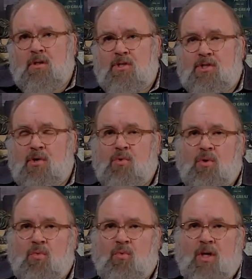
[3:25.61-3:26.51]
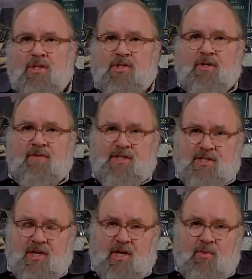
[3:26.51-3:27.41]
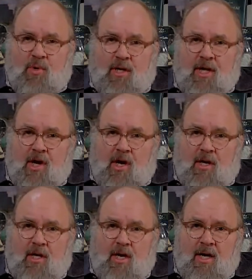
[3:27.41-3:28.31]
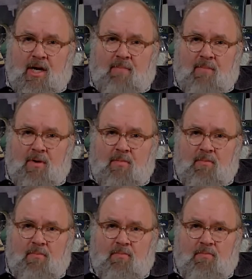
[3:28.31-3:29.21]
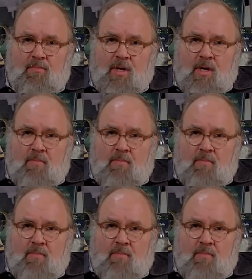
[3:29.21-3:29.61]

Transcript: So, what services are you working on uh,